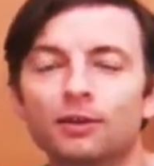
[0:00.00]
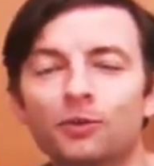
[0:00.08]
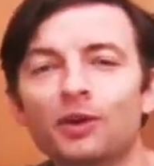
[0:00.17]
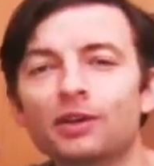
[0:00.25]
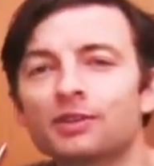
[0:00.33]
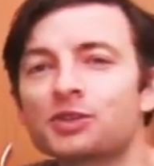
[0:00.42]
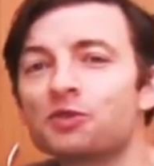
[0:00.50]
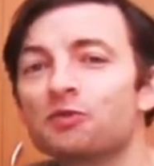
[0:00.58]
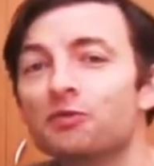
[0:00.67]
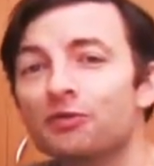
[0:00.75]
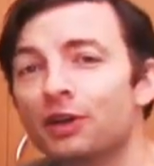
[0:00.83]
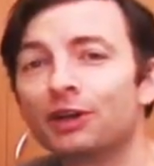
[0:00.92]
Well, it's a
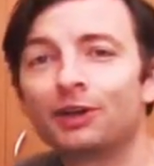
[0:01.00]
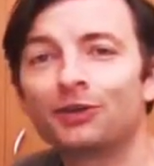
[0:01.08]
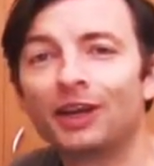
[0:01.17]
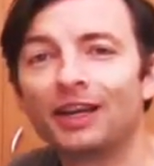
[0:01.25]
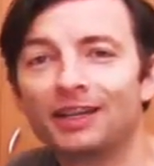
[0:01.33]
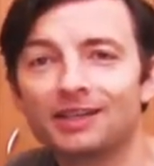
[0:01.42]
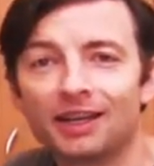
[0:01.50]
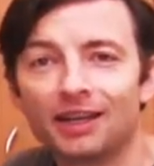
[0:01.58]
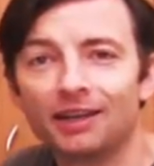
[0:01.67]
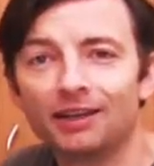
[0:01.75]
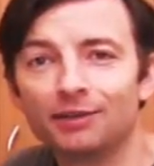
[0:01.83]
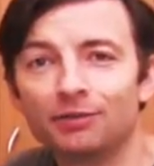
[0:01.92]
very rainy
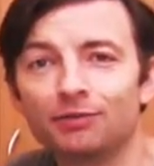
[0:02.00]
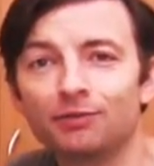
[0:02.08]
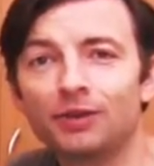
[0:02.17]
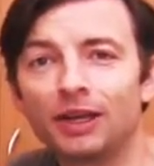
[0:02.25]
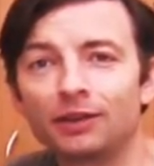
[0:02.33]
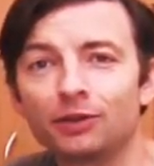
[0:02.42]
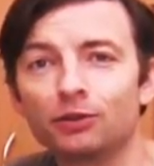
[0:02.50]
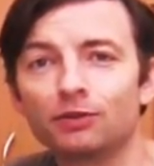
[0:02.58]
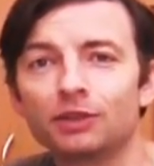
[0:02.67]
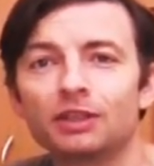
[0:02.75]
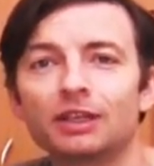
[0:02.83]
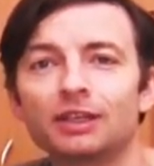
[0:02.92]
day in
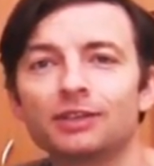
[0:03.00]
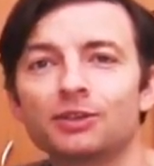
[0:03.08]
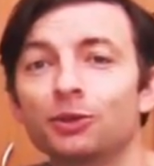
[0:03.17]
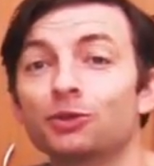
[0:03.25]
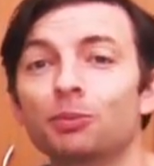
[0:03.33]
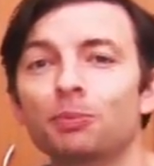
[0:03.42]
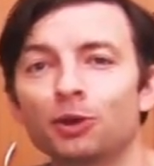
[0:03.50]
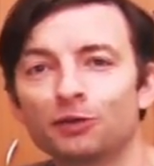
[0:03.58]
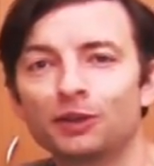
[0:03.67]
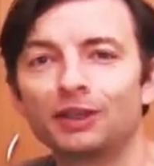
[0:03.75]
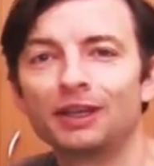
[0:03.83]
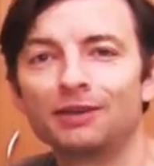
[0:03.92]
Vancouver, so it's a
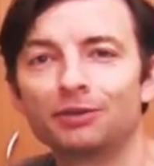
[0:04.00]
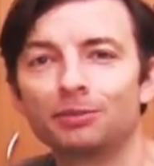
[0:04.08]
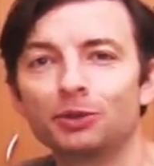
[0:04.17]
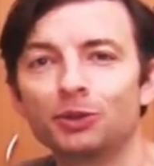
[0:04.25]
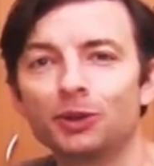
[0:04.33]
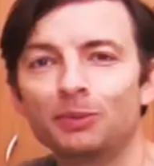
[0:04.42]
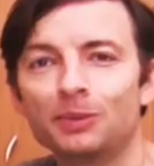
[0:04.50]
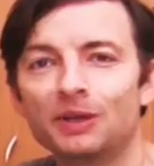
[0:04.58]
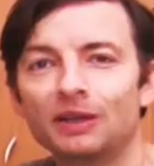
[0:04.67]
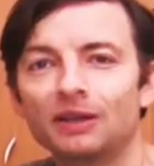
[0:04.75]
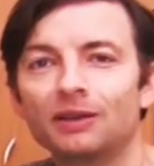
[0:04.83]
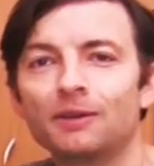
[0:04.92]
perfect day for brewing
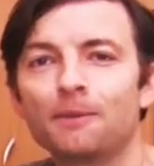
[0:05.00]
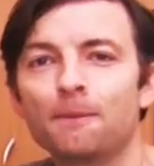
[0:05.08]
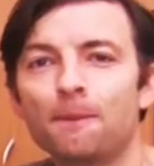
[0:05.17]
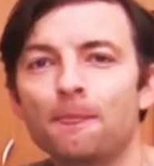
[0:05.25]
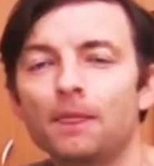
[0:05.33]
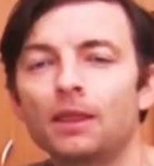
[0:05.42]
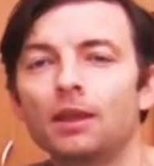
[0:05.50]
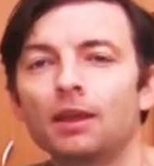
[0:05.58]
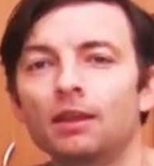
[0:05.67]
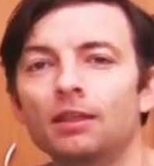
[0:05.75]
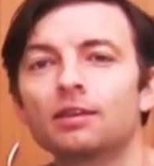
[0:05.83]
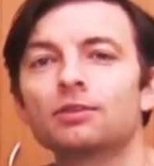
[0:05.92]
beer.
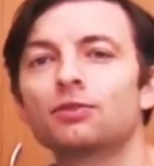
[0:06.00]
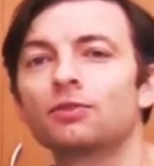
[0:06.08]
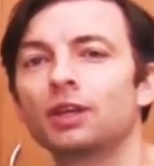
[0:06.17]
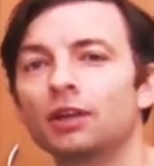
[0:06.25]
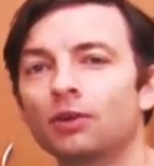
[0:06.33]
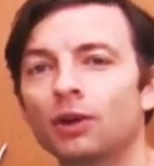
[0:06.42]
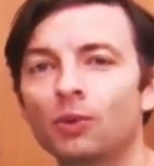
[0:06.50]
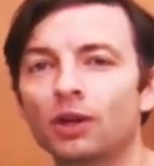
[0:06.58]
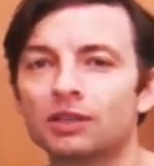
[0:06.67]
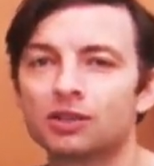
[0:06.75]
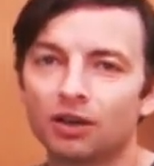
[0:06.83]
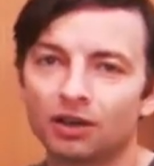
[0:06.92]
In this video, I
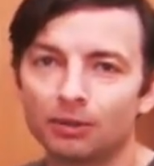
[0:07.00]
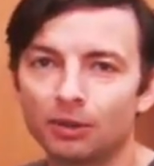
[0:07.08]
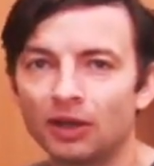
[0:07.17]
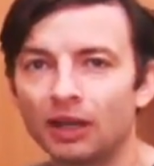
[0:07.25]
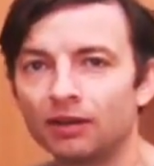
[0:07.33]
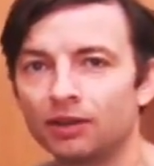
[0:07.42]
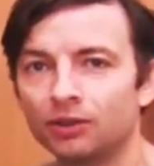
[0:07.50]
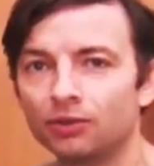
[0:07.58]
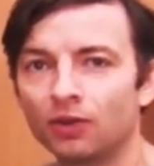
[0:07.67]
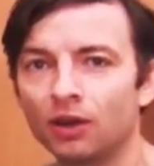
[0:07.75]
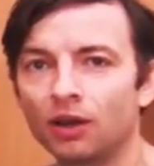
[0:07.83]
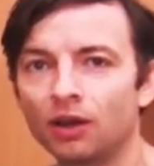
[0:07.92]
want to talk about how to
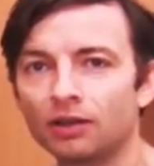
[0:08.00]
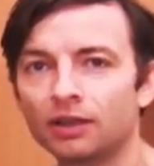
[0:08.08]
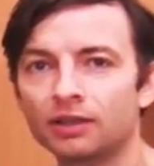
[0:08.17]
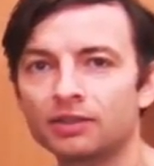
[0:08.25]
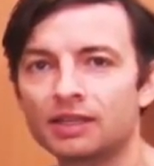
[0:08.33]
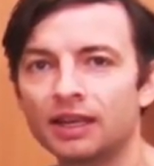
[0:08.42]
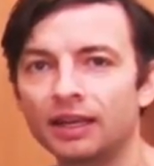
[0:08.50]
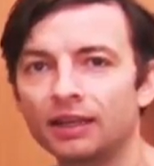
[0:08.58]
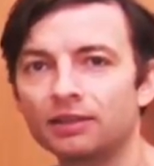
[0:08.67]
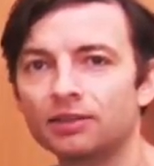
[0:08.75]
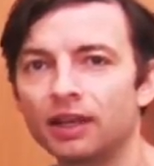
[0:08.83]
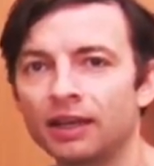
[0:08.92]
use the hot liquor
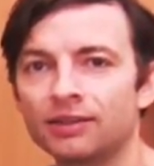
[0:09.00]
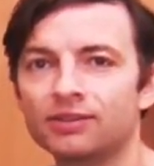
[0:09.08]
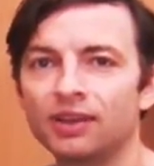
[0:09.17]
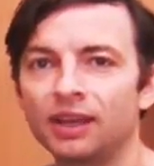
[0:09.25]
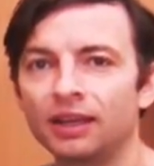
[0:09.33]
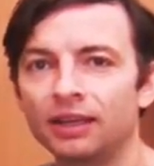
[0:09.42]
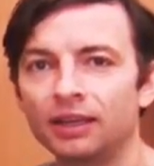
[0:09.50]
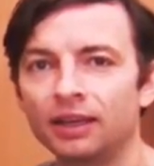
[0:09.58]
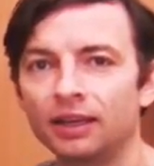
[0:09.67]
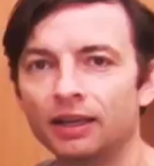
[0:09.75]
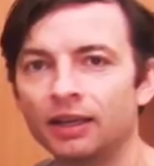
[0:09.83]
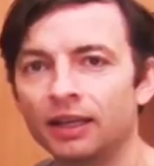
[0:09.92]
tank as
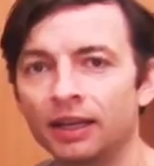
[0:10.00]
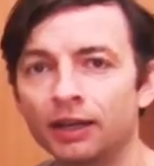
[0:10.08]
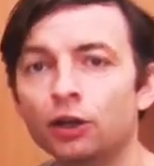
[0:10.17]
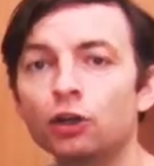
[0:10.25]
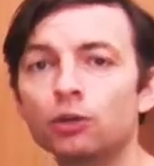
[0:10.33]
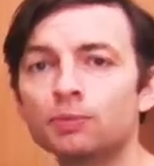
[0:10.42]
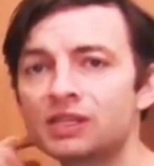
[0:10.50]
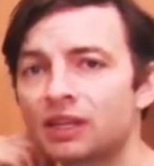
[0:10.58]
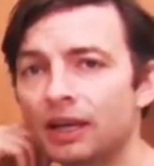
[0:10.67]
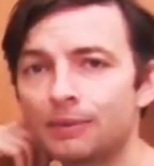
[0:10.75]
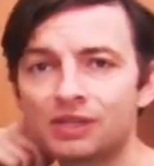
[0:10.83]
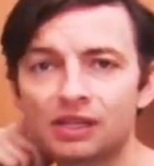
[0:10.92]
in a HERMS
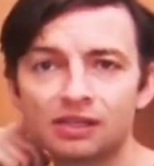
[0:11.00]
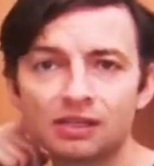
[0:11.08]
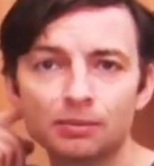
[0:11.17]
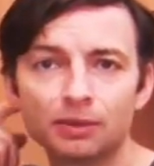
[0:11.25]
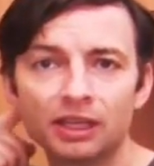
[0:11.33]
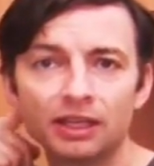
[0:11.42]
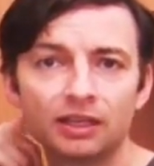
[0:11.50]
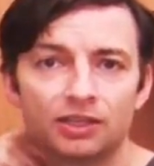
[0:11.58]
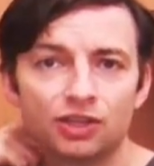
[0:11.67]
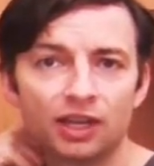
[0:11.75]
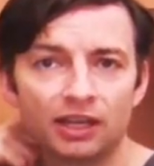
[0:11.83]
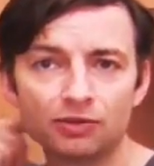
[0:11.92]
type system, a heat
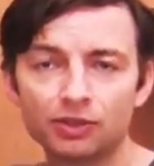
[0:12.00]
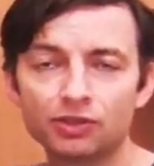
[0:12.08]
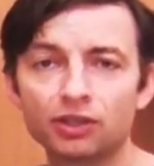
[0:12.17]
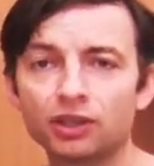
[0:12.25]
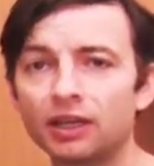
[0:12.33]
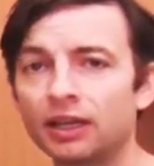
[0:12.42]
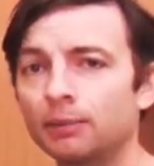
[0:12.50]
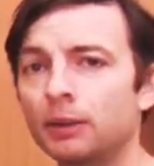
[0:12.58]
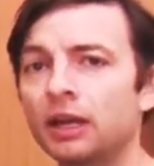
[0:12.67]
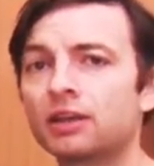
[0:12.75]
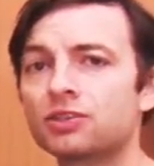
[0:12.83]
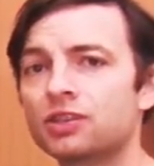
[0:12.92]
exchange recirculating
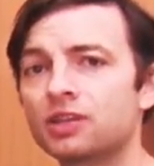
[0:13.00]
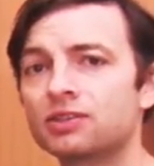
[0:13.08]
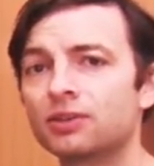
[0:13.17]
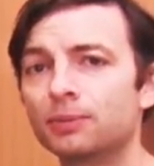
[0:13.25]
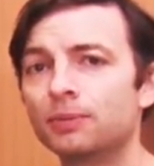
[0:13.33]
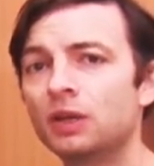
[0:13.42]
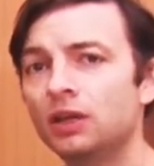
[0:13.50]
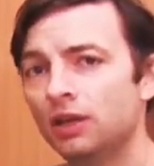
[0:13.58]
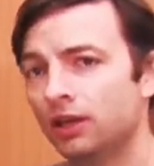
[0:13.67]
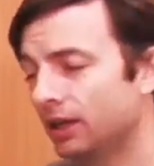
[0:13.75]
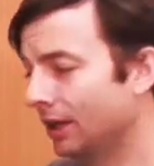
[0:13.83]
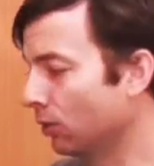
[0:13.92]
mash system,
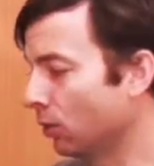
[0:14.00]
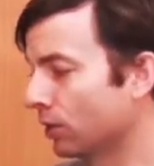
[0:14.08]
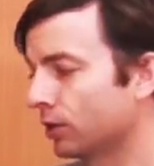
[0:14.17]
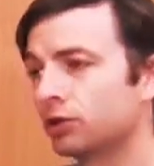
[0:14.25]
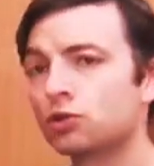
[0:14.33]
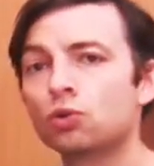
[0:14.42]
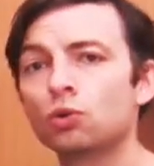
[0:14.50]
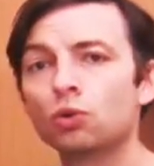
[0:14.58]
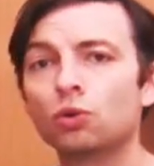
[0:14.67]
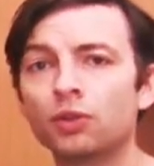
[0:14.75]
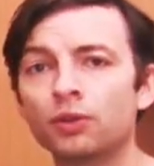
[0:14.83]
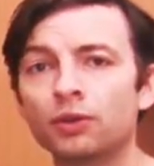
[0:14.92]
in order to
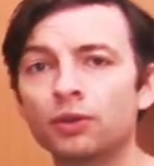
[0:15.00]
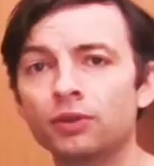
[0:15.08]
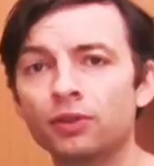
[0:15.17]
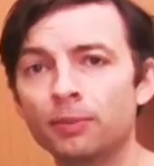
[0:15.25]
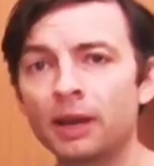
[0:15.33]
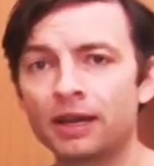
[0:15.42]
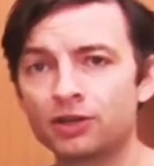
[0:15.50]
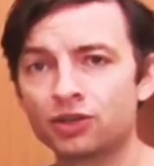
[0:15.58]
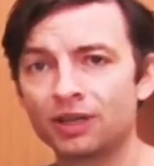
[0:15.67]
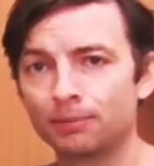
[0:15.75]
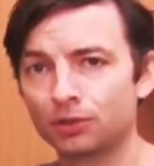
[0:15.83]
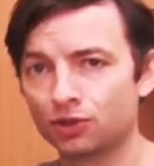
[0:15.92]
control the
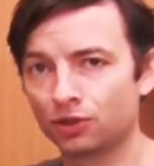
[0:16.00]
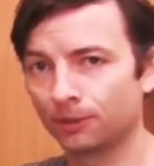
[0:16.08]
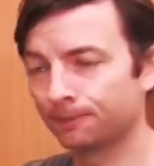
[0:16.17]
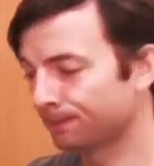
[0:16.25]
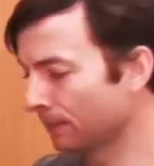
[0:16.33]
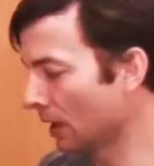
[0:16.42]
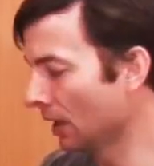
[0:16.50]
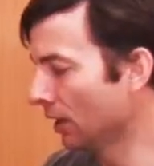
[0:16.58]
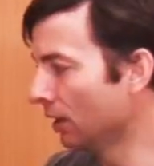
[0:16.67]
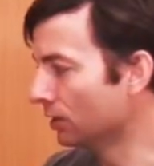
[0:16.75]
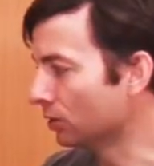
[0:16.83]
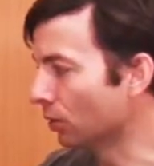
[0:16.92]
mash temperature.
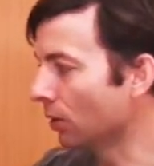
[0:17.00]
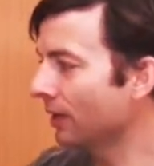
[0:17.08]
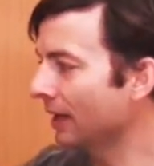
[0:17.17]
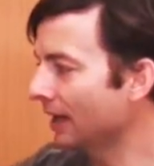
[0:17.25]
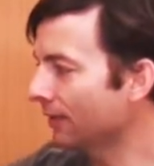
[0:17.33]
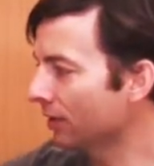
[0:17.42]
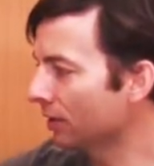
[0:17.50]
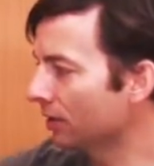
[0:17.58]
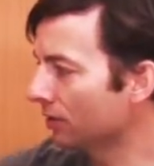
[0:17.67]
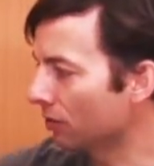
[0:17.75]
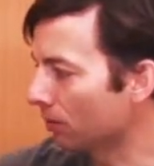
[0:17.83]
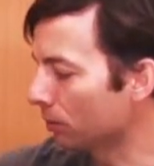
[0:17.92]
So what we have
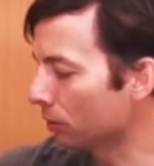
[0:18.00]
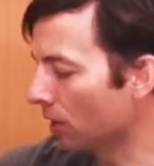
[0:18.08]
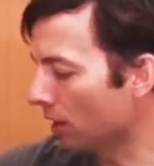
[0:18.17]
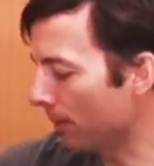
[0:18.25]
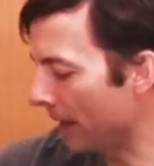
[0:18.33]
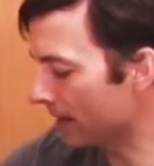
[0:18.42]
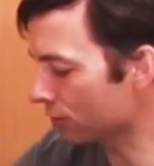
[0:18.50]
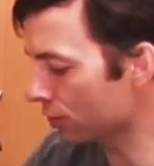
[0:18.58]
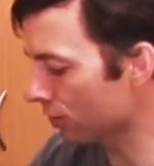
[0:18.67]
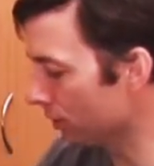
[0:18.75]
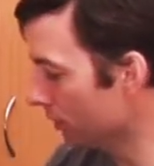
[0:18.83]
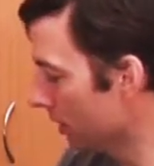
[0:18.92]
here is the Brewha mash
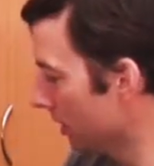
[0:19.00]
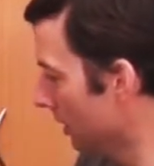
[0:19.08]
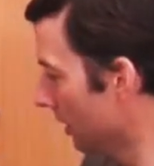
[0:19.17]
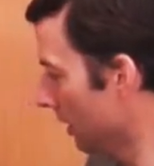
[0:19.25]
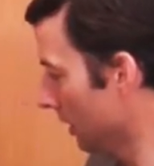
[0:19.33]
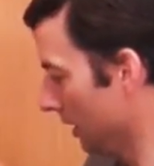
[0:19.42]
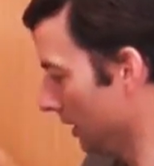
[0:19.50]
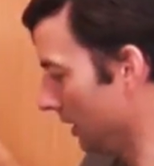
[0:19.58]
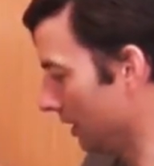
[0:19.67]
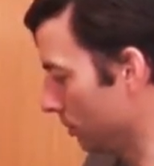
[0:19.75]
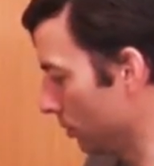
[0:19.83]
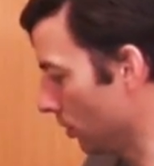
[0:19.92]
tun
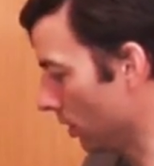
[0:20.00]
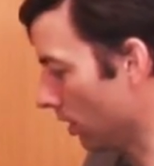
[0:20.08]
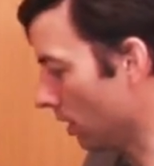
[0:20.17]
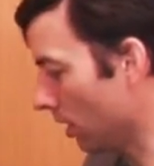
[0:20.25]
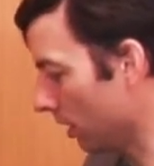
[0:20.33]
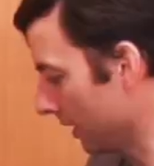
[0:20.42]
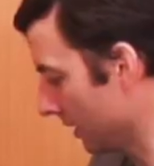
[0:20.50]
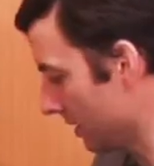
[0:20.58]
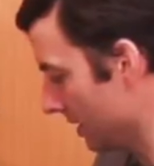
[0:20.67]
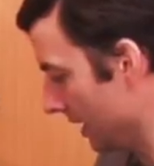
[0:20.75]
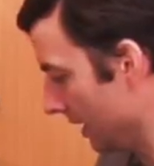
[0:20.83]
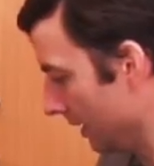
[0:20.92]
and the Brewha hot liquor
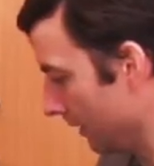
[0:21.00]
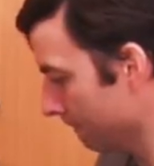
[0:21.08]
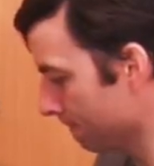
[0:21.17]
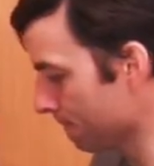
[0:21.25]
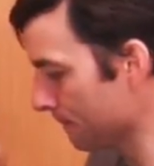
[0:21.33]
tank.